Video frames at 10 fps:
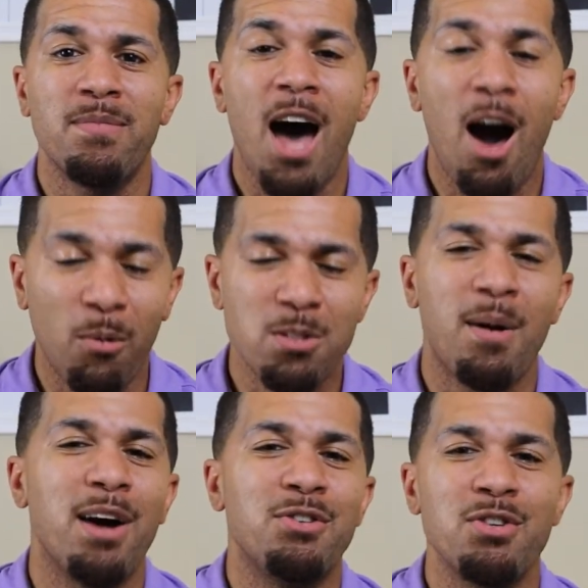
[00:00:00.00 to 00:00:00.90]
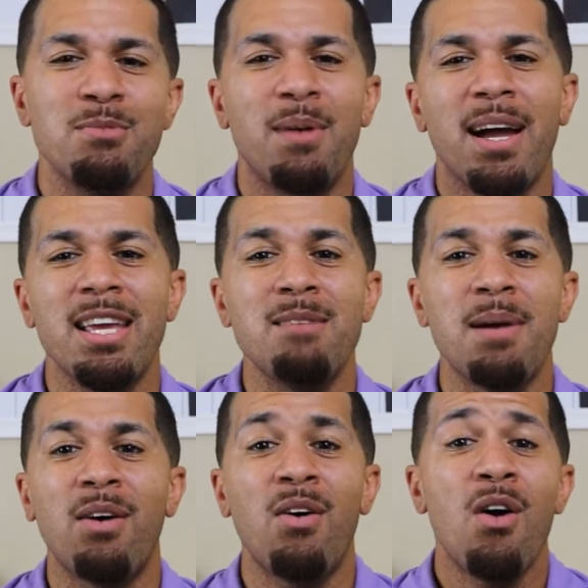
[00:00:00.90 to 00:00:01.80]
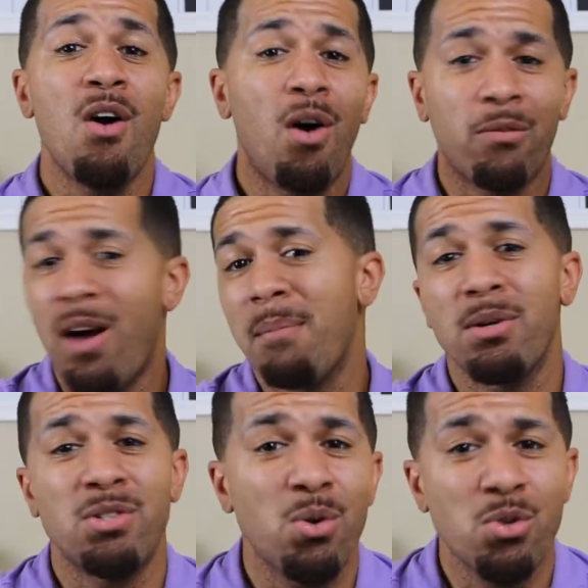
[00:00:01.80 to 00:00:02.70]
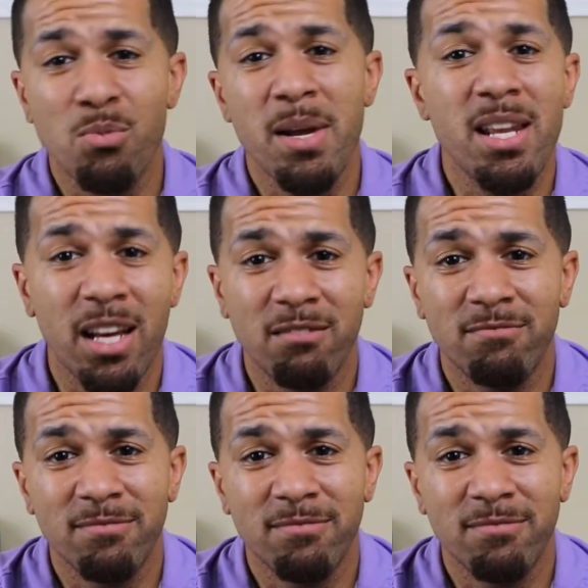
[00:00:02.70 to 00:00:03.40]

I'll respond to you by email or find me on social media.